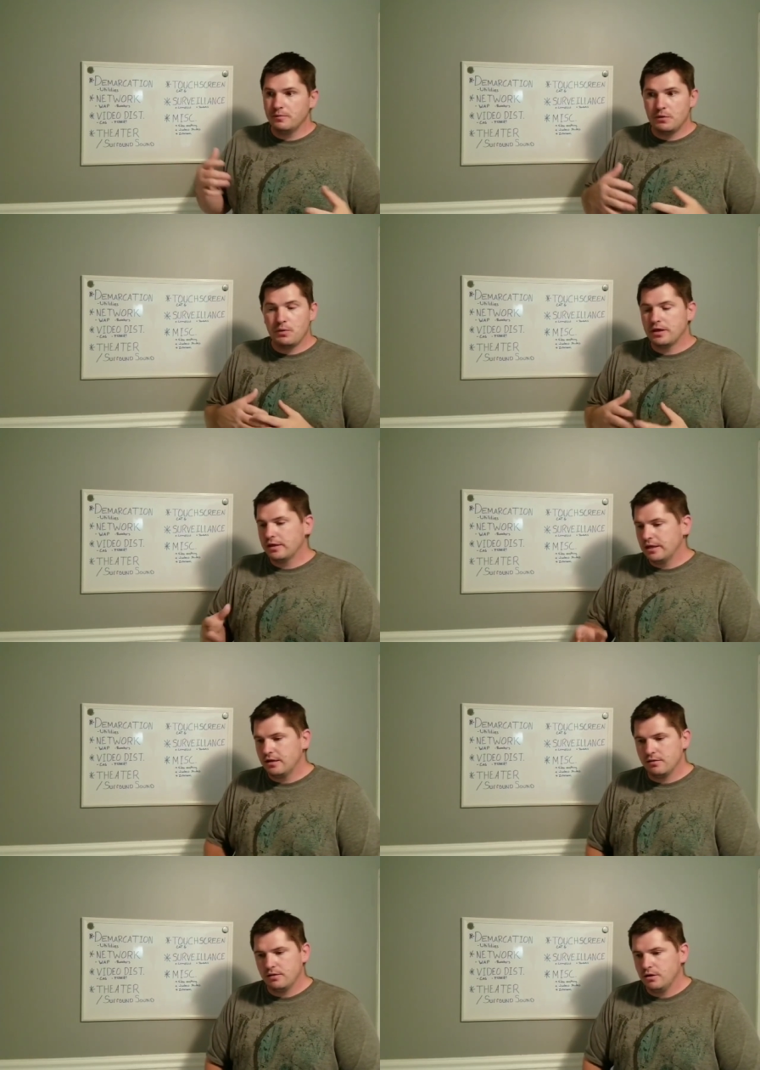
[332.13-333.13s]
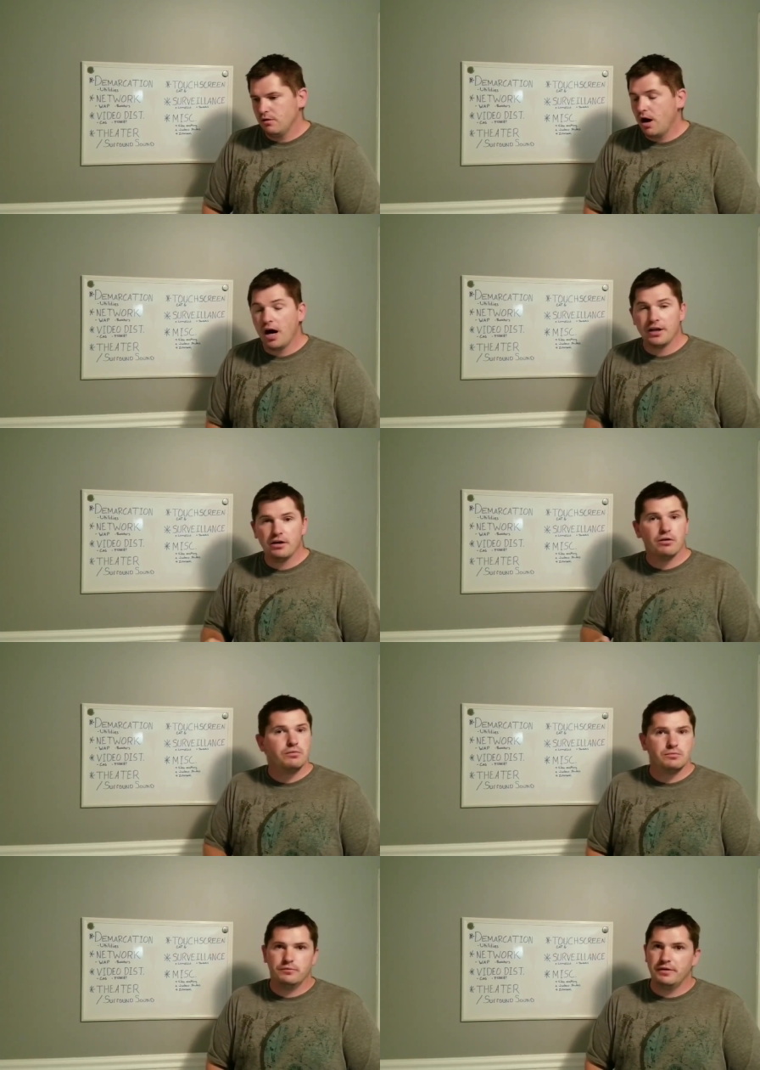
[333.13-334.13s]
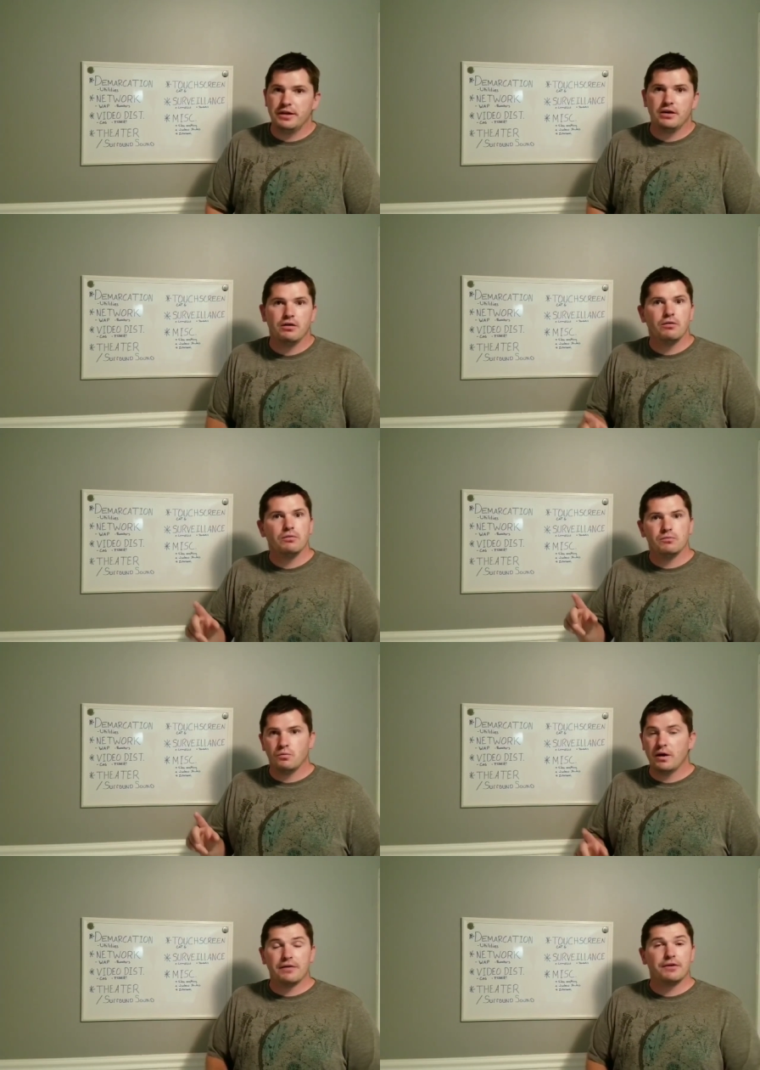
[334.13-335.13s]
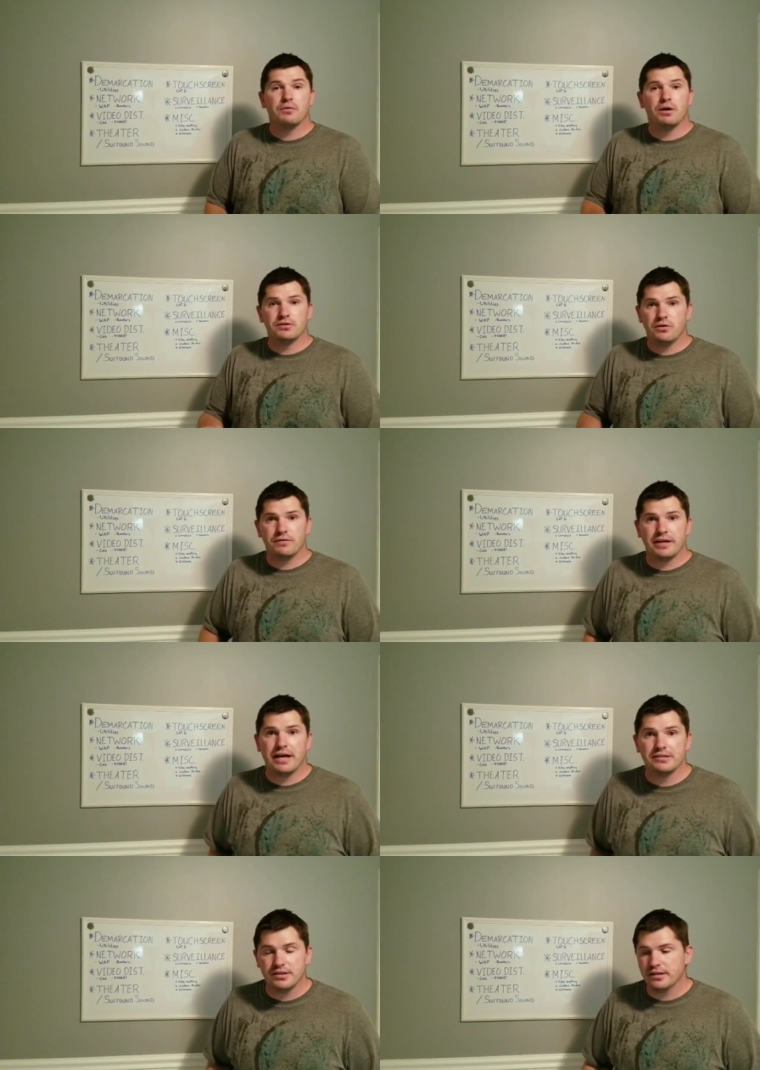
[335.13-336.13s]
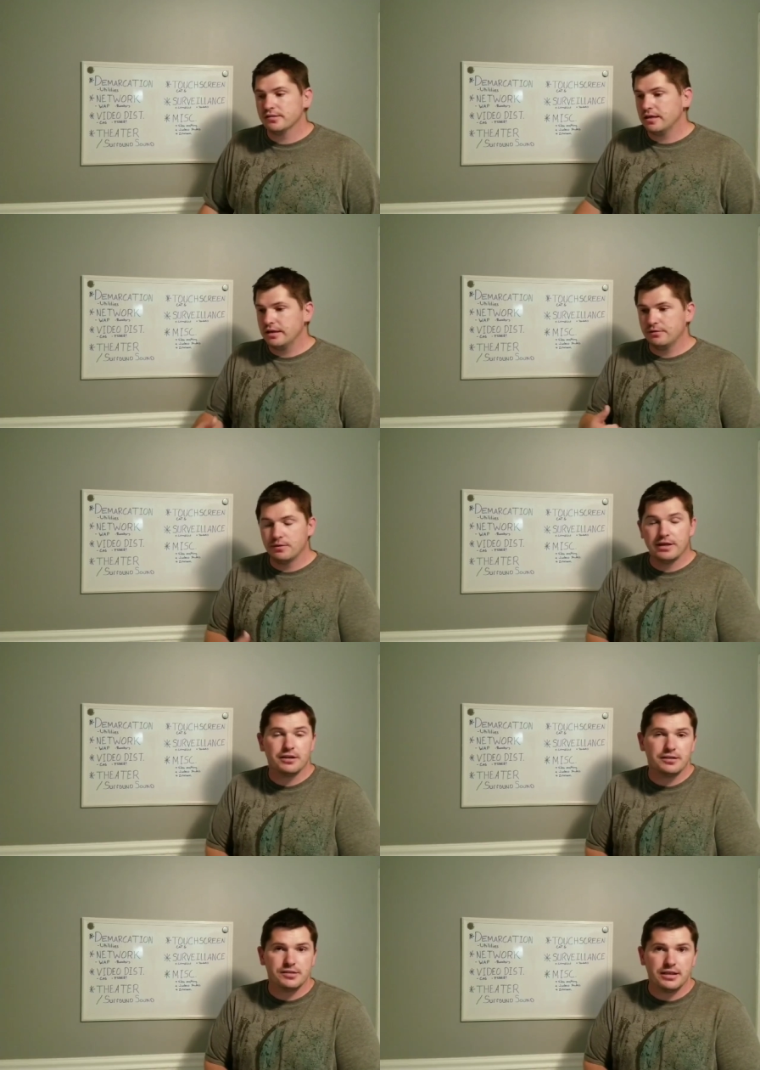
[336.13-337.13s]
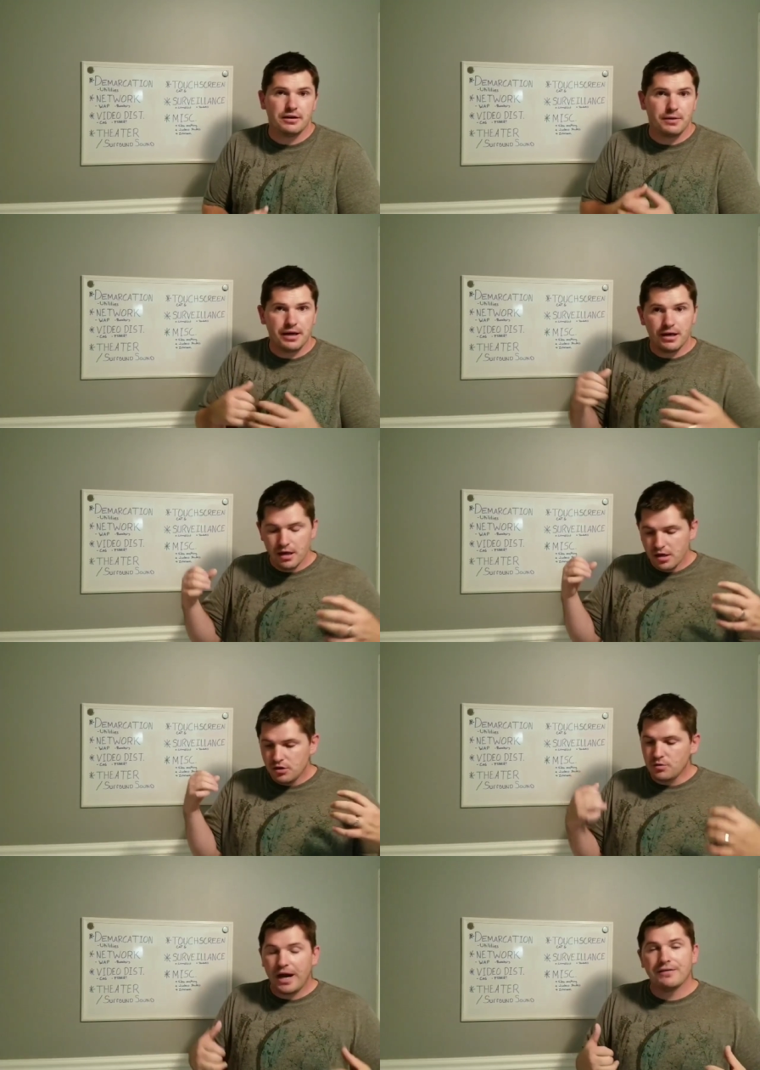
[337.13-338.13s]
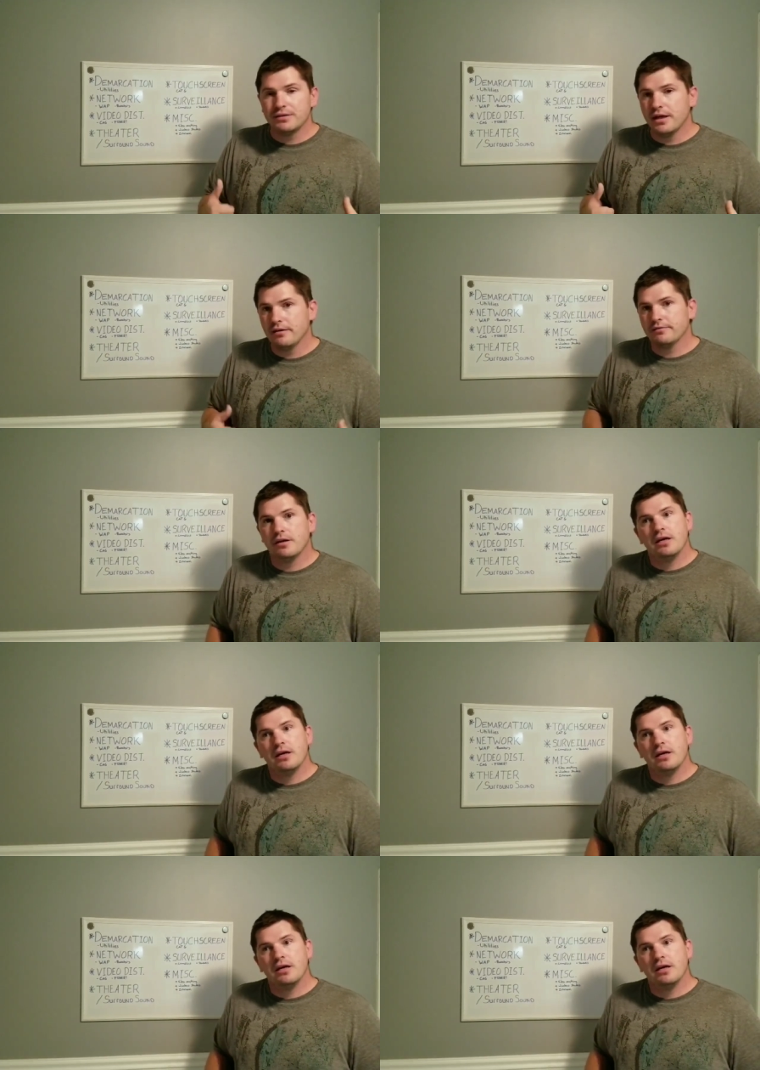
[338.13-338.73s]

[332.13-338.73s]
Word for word: I mean, we can get, you know, audio, video, whatever you want to off the Cat6 and redundancy. That way you have enough.